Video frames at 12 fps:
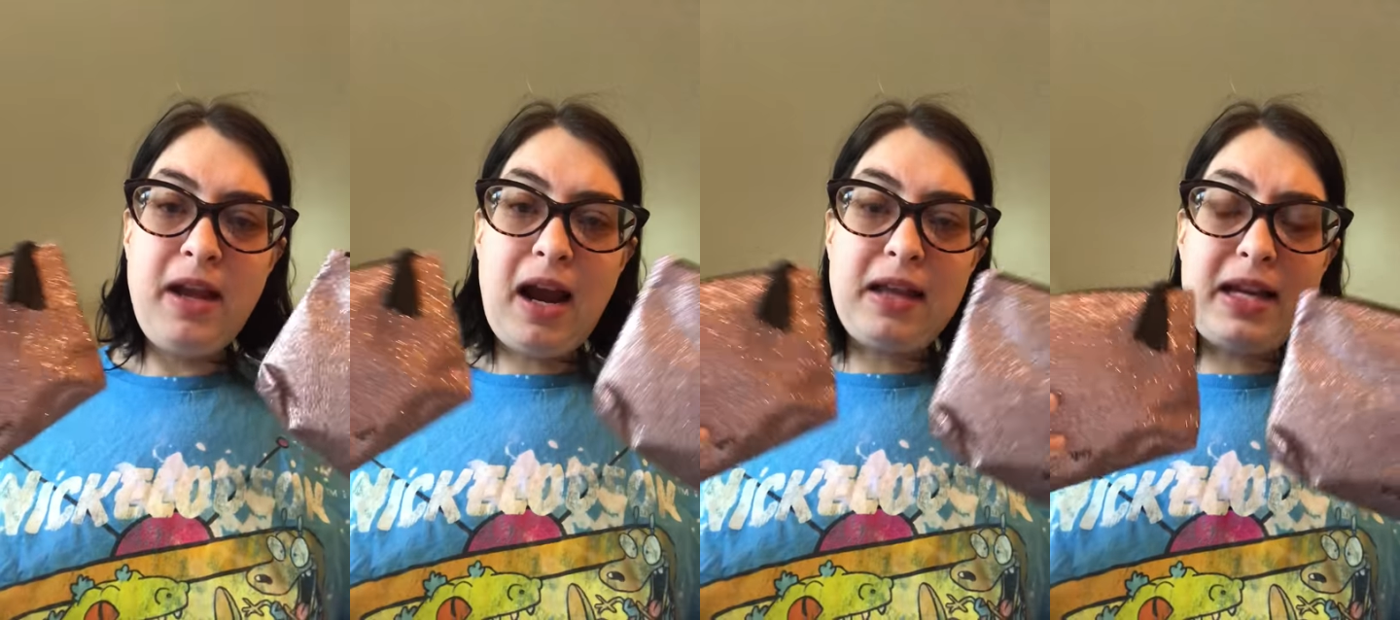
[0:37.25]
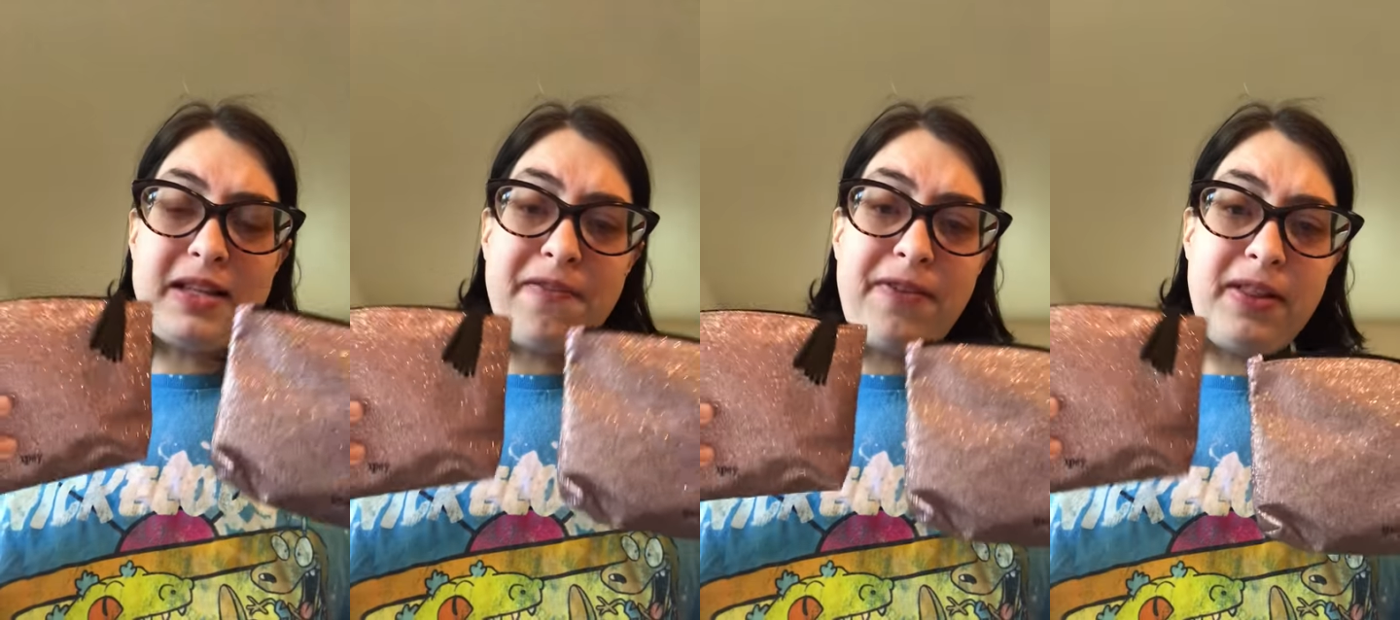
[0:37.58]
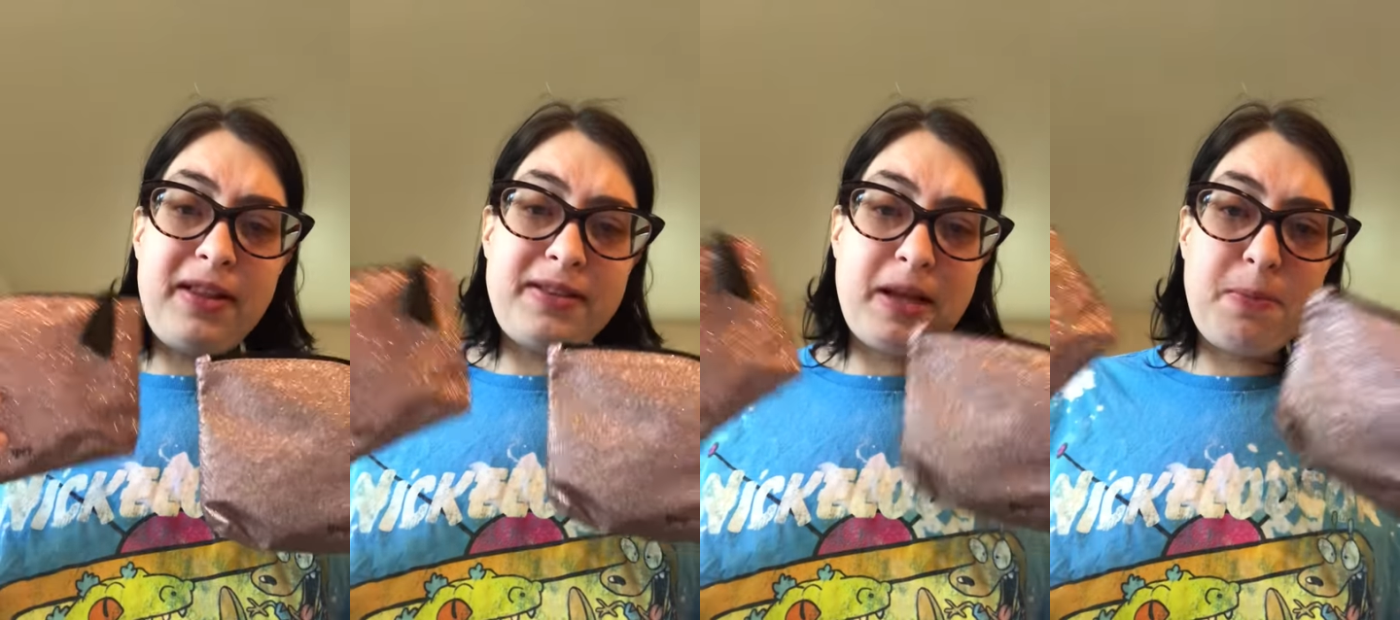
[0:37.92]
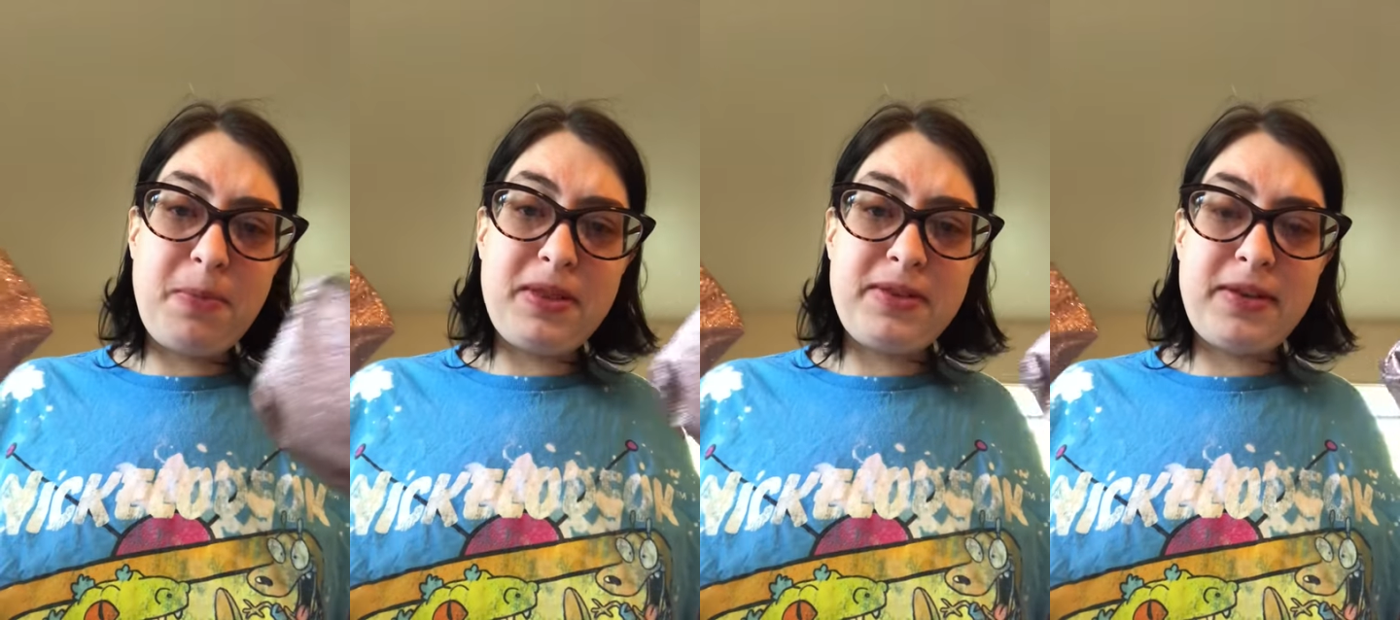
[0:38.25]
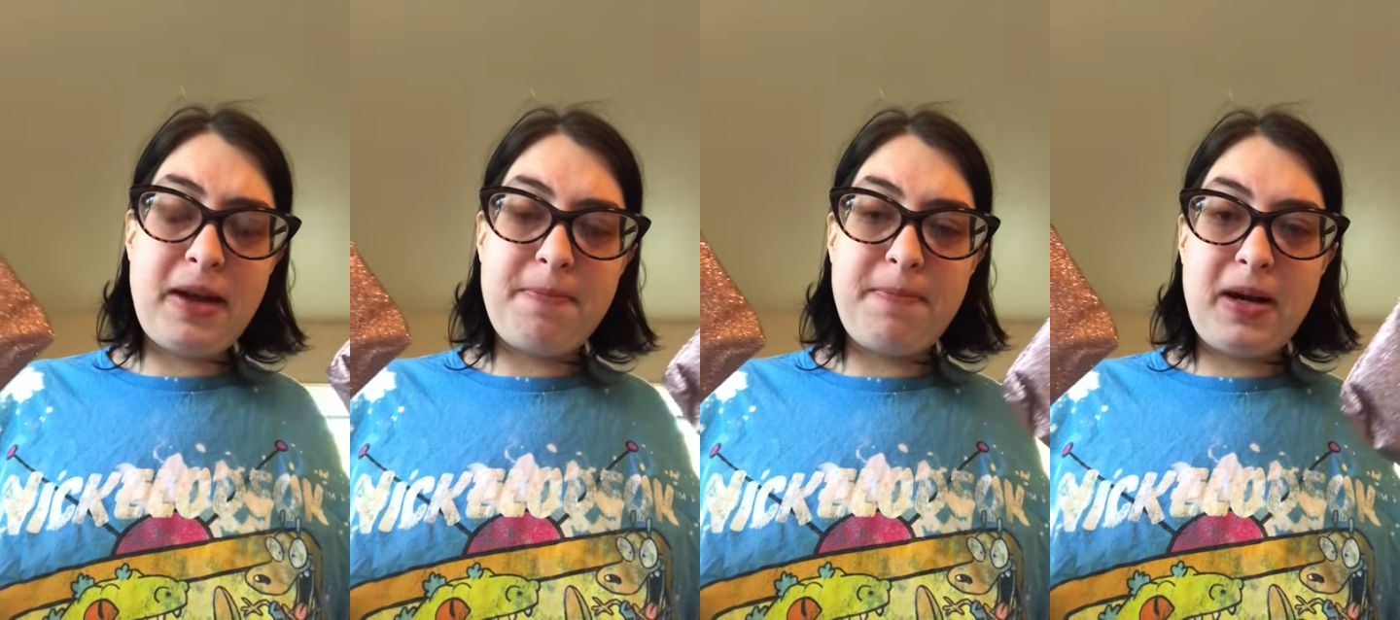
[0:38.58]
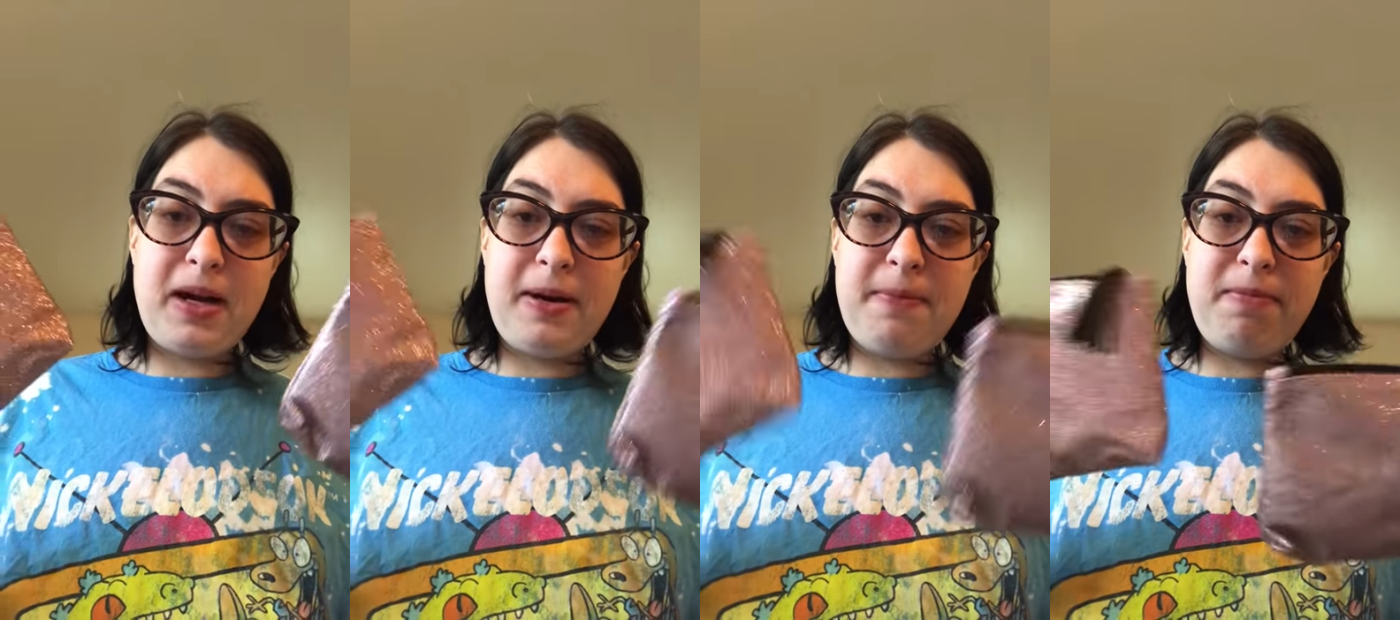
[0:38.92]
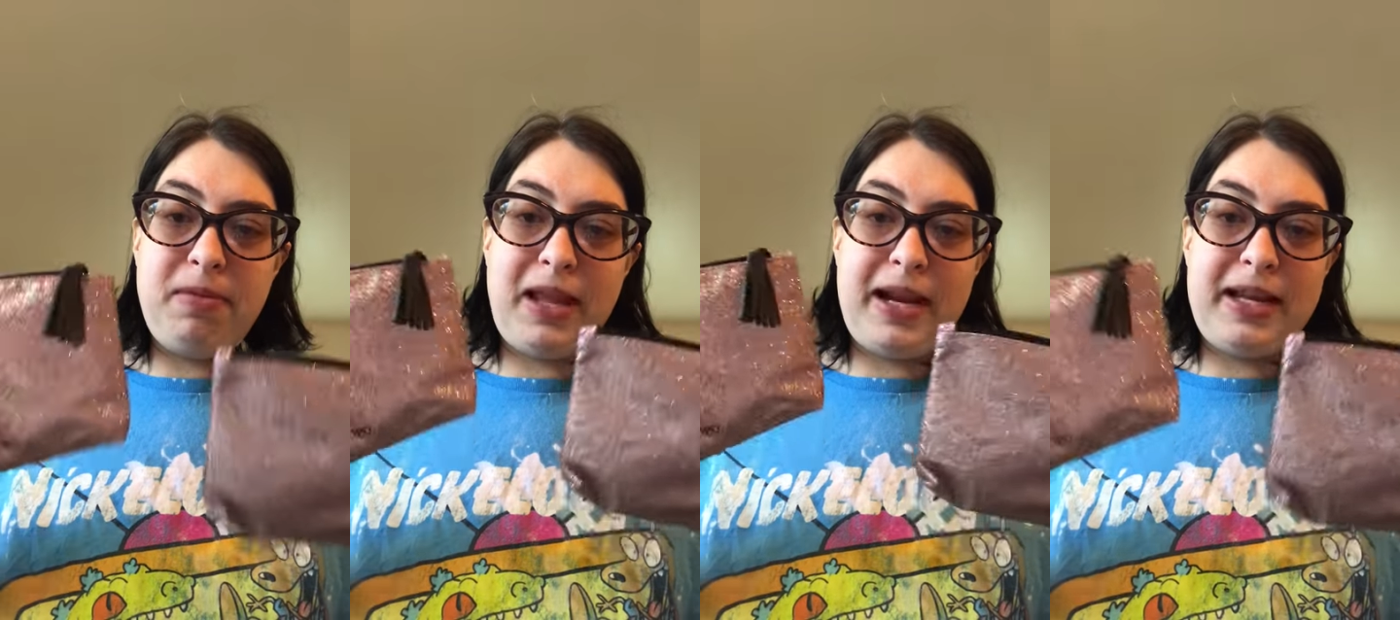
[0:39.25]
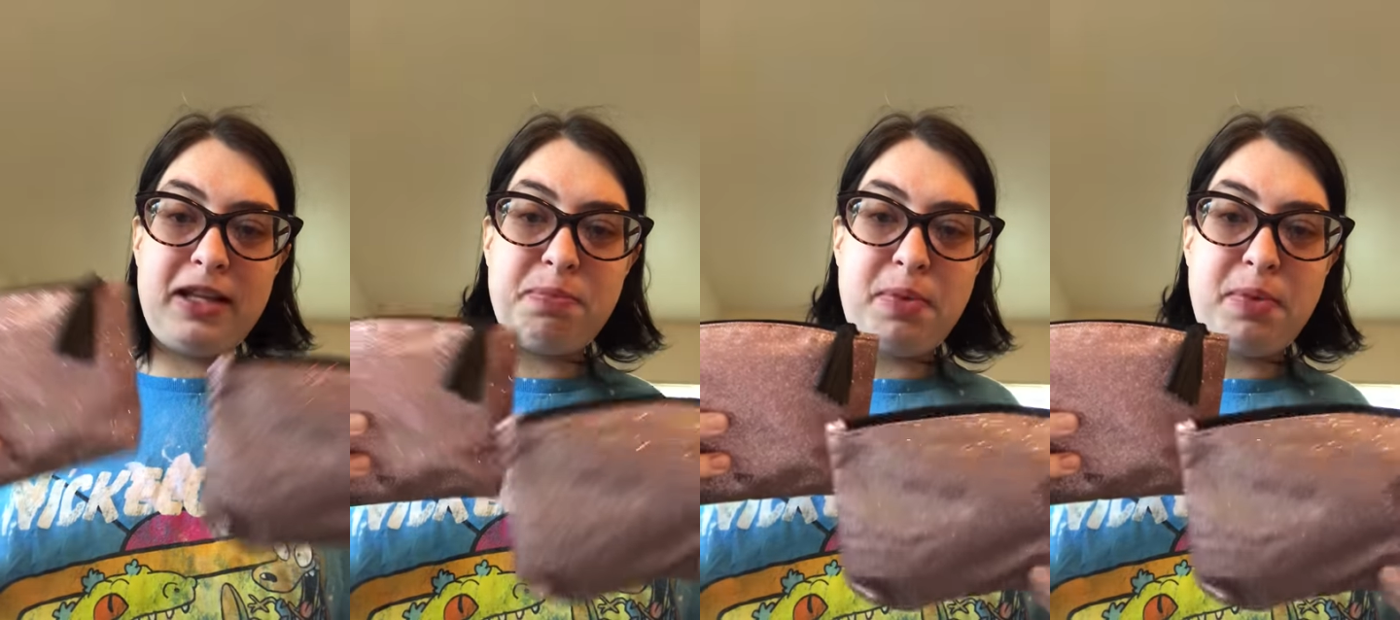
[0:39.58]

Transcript: I'd like to fill these up with some ladies'